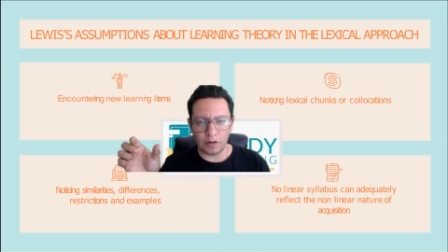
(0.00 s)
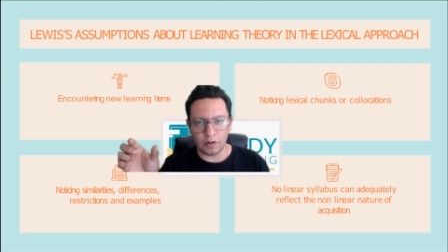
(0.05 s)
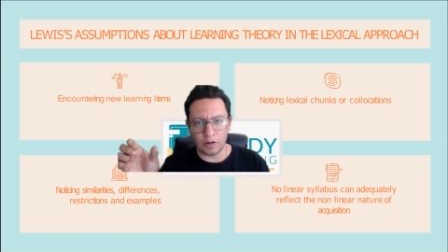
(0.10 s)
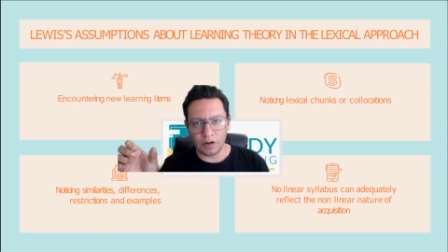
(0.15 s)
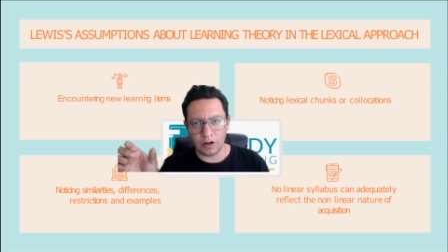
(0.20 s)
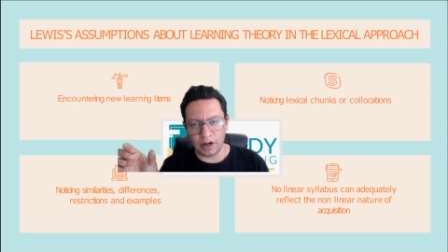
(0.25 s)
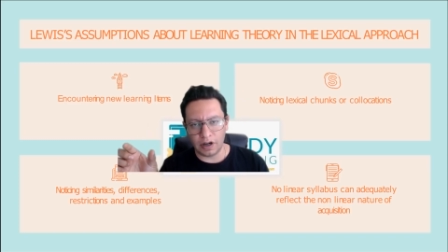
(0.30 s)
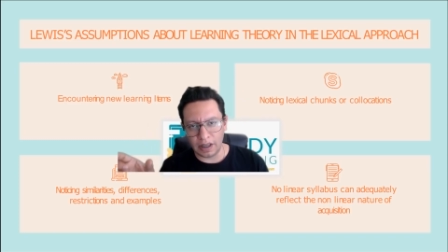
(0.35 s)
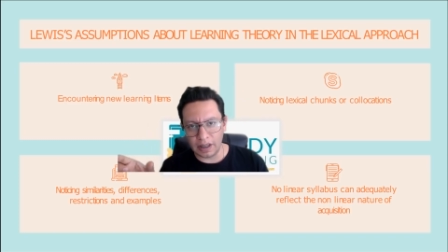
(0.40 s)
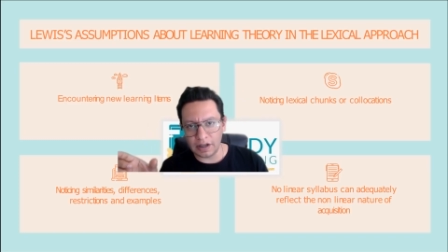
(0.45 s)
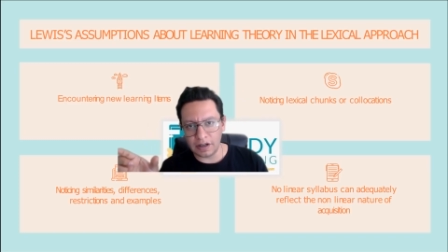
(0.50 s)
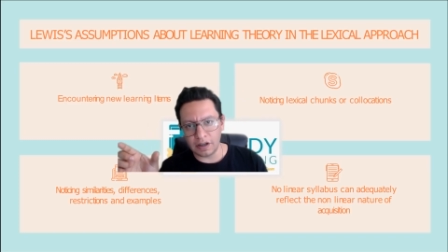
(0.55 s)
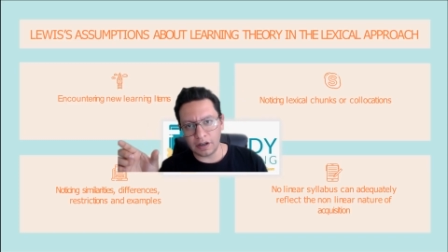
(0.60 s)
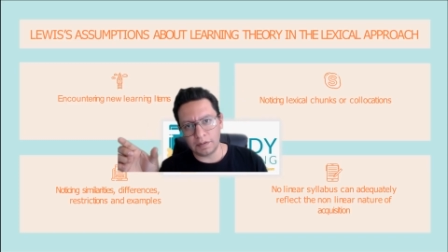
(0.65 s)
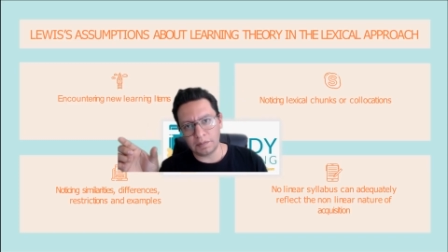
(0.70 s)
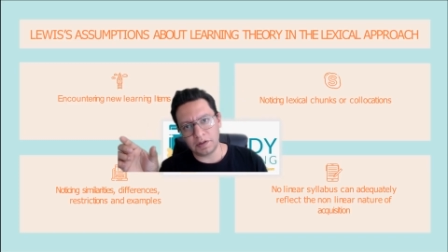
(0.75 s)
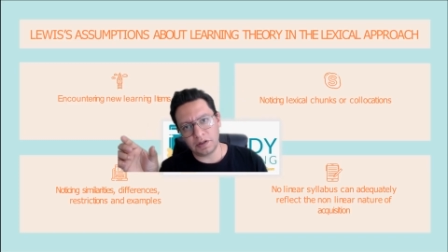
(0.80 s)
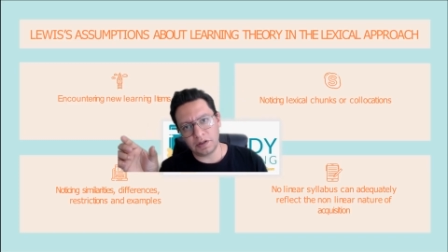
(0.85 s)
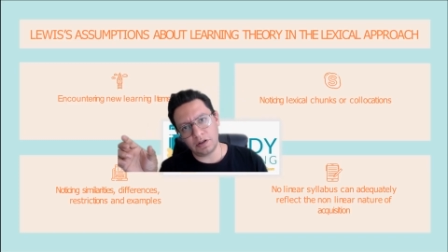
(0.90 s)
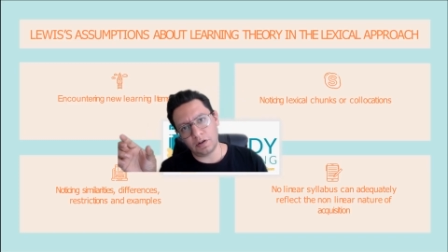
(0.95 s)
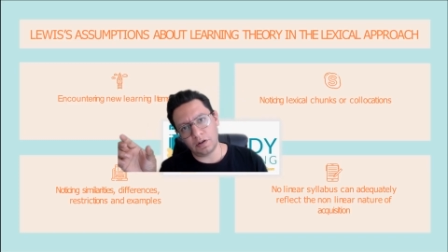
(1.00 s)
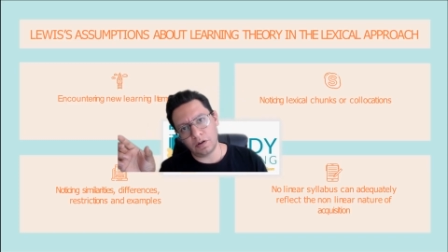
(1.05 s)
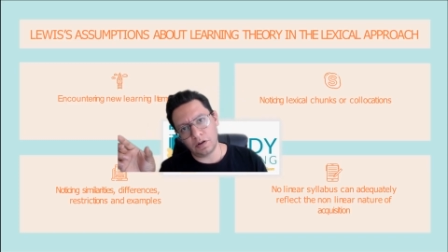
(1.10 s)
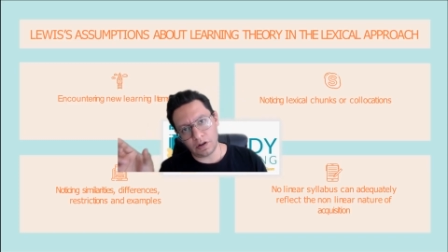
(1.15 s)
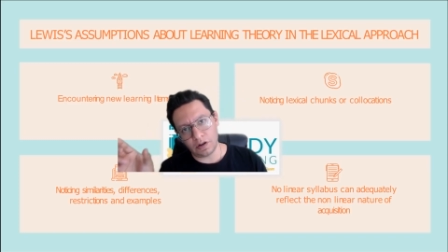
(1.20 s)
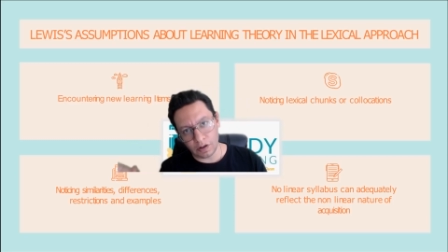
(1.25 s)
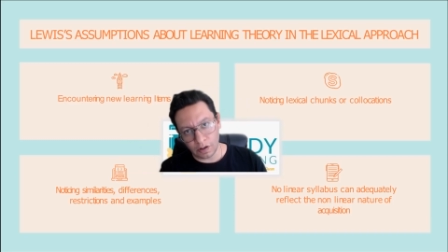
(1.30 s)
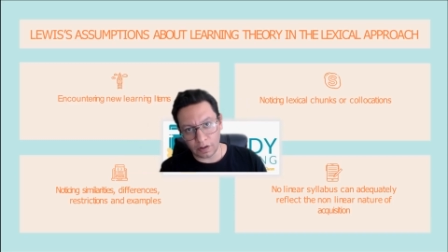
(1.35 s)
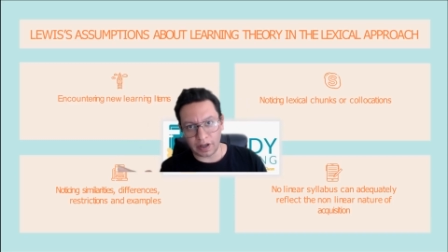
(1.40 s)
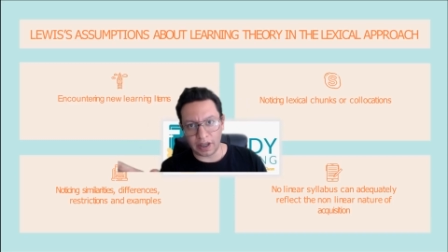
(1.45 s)
or idioms or
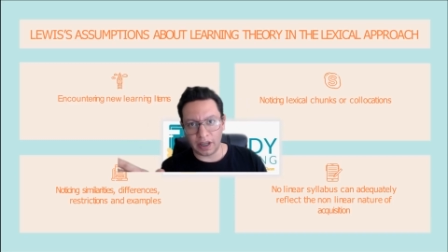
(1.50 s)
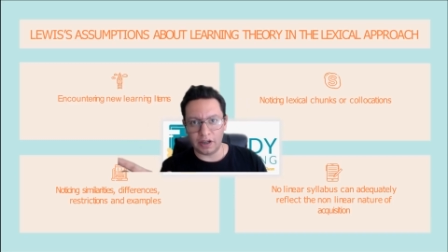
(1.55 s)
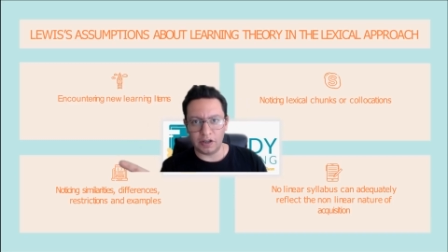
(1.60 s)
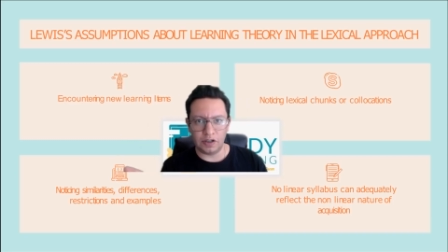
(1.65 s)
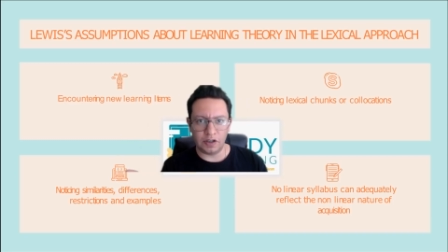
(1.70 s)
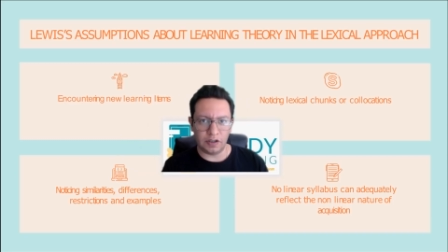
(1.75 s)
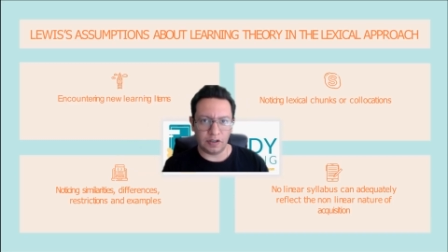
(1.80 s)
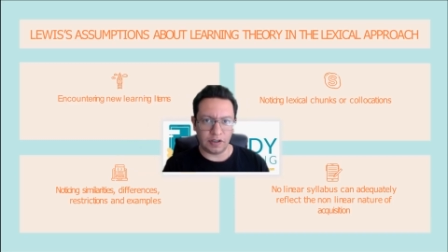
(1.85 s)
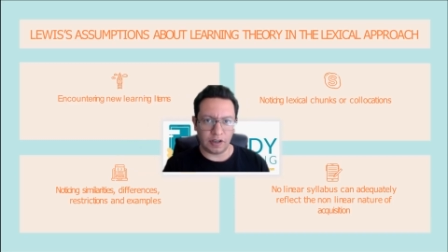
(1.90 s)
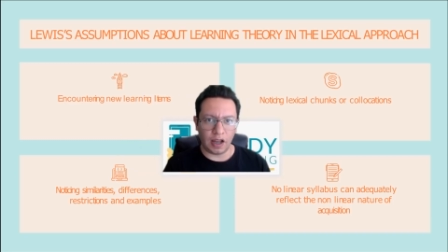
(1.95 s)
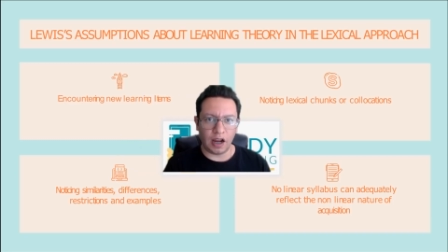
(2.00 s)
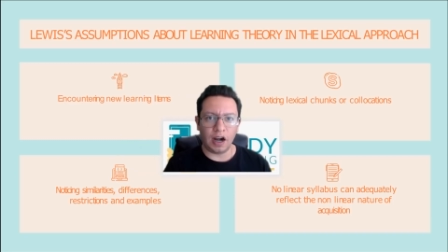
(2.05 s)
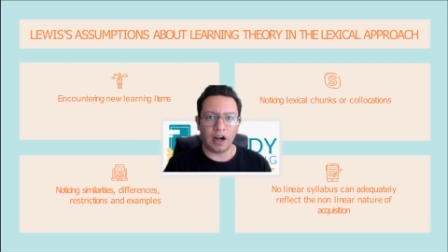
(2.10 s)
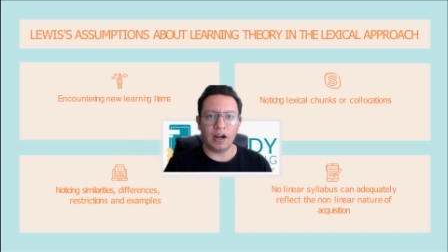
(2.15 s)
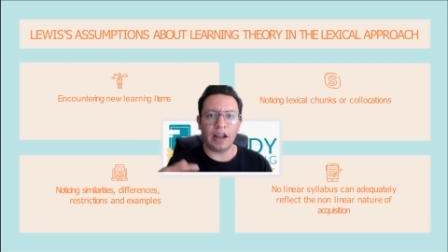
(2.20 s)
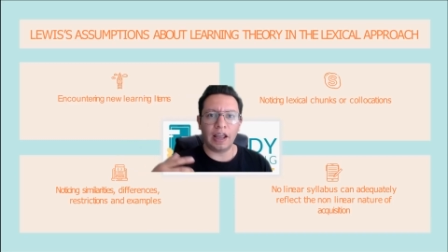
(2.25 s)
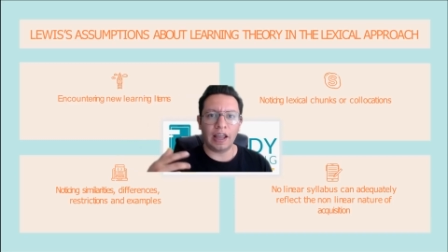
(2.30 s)
collocations are